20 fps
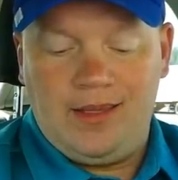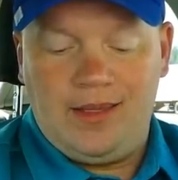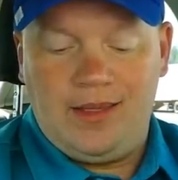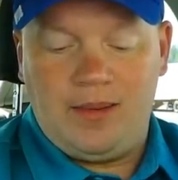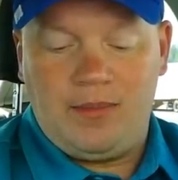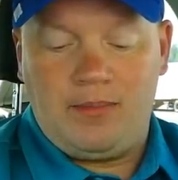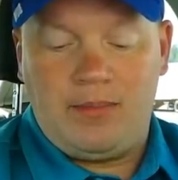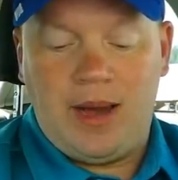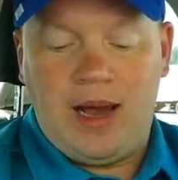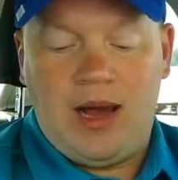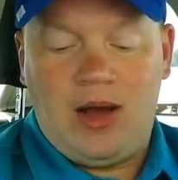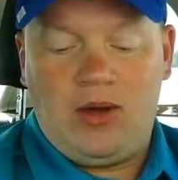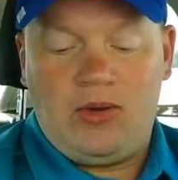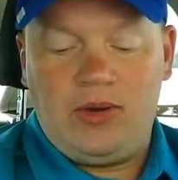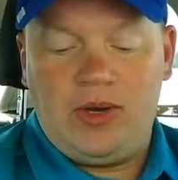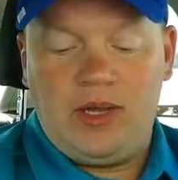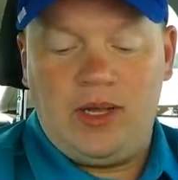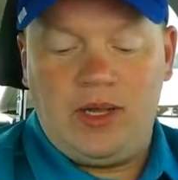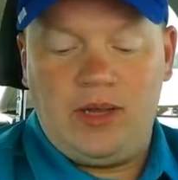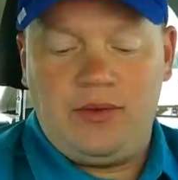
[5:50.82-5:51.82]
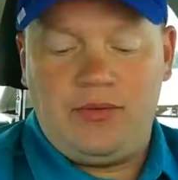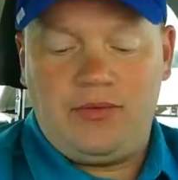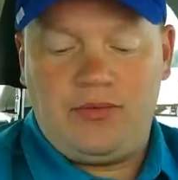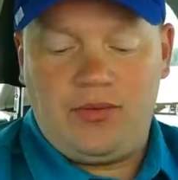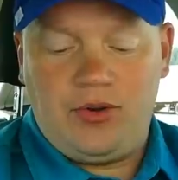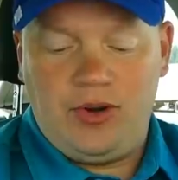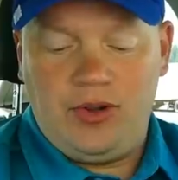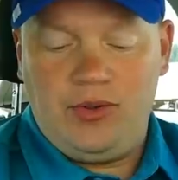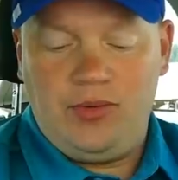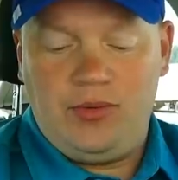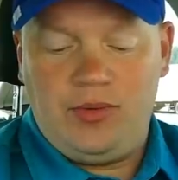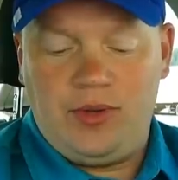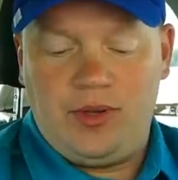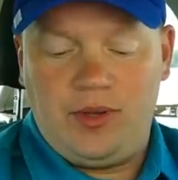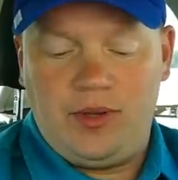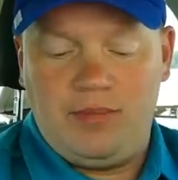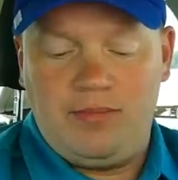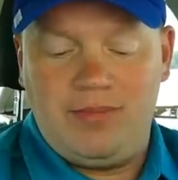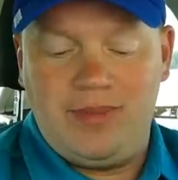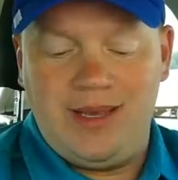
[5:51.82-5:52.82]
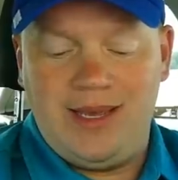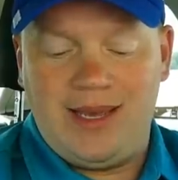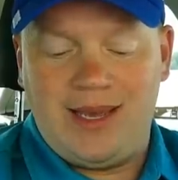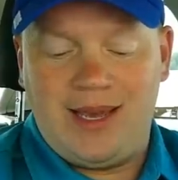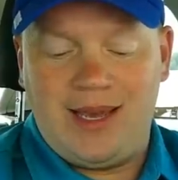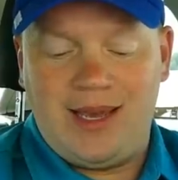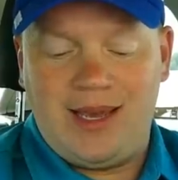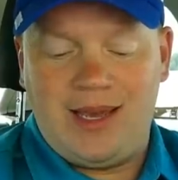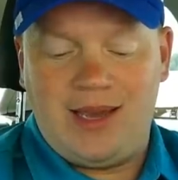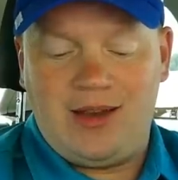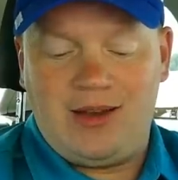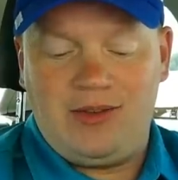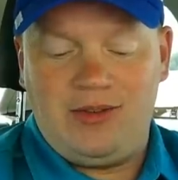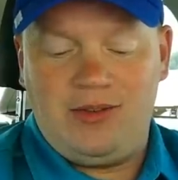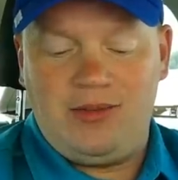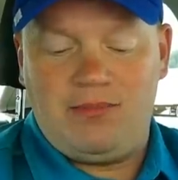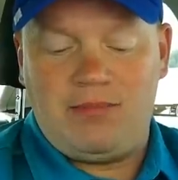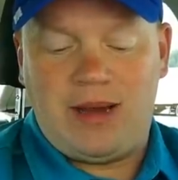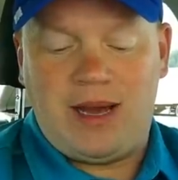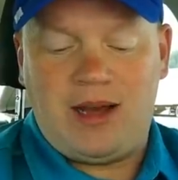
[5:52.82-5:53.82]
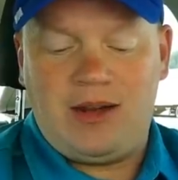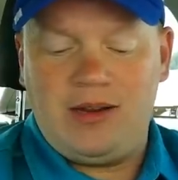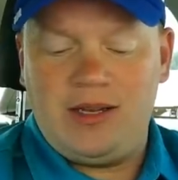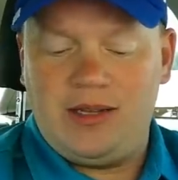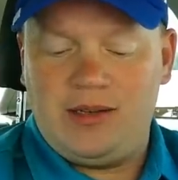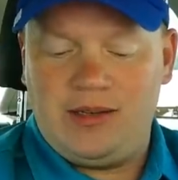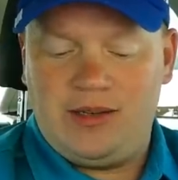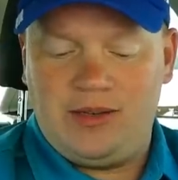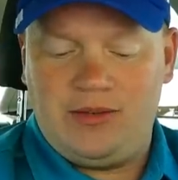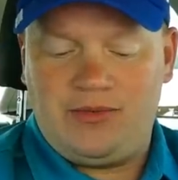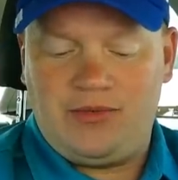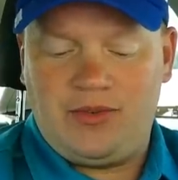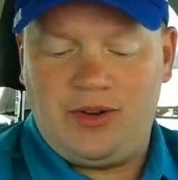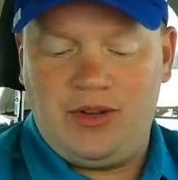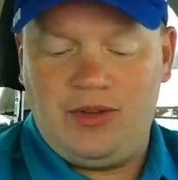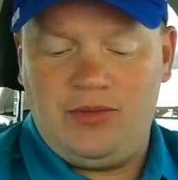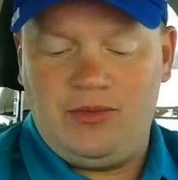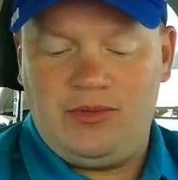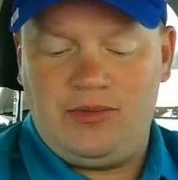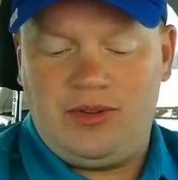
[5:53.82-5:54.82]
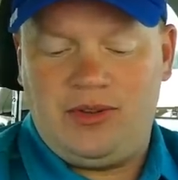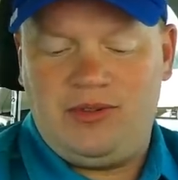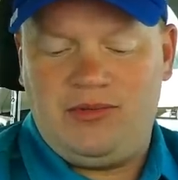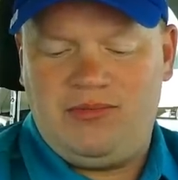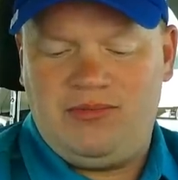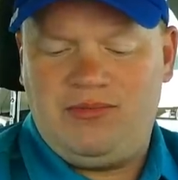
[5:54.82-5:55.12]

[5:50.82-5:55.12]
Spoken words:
The balnut fruit, B-A-L, you bought it, fruit.